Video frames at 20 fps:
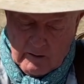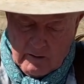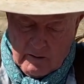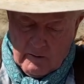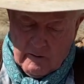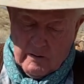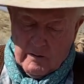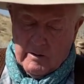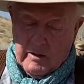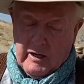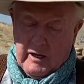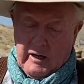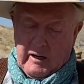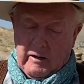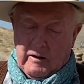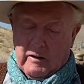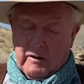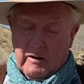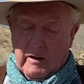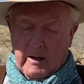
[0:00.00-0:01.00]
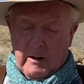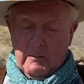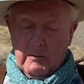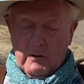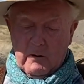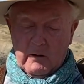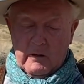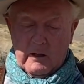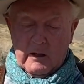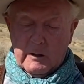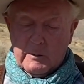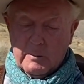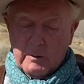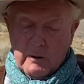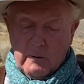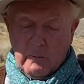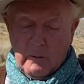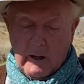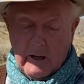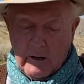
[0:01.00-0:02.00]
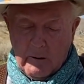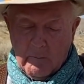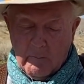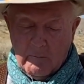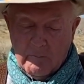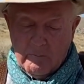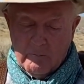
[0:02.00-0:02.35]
Okay, I'm doing this verbatim.